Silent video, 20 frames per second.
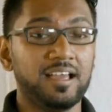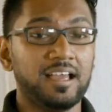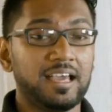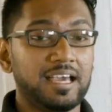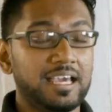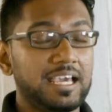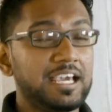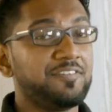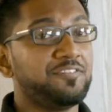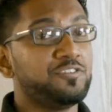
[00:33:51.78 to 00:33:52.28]

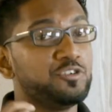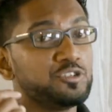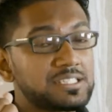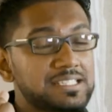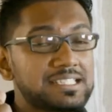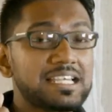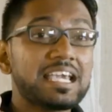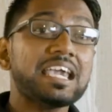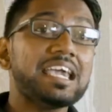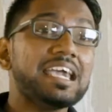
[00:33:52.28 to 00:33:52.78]
If you
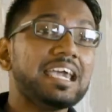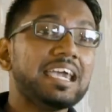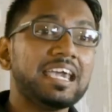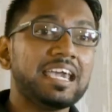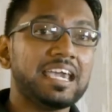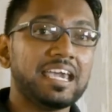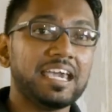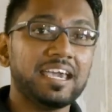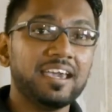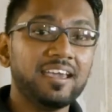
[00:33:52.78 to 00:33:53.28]
say
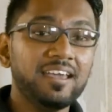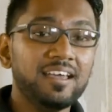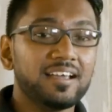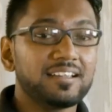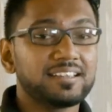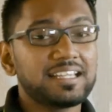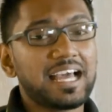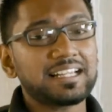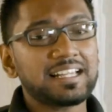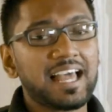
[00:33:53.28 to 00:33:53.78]
A,
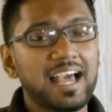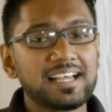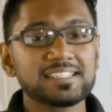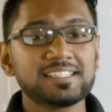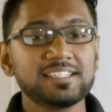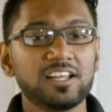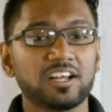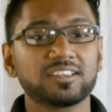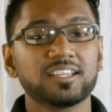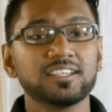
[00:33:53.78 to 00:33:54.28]
that has
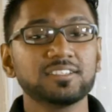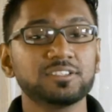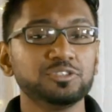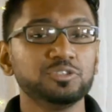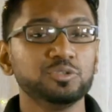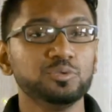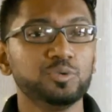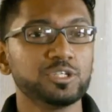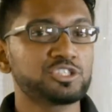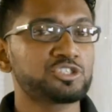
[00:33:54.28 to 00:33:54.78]
nothing to do
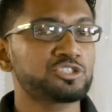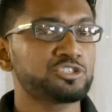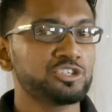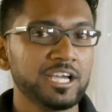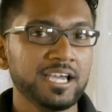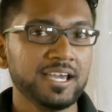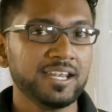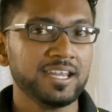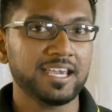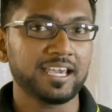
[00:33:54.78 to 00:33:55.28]
with
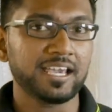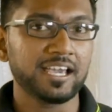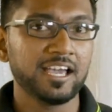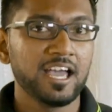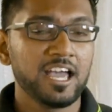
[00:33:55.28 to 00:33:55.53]
trading.